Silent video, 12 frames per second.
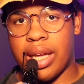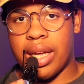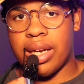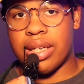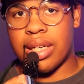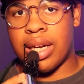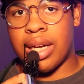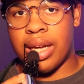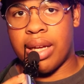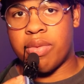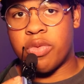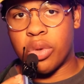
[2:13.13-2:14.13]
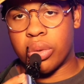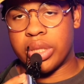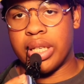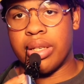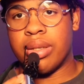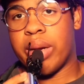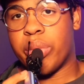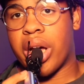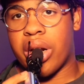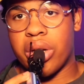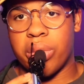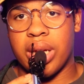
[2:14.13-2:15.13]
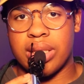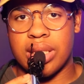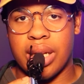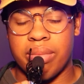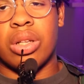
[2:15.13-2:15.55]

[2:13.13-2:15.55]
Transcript: and I folded and I bought a new headset,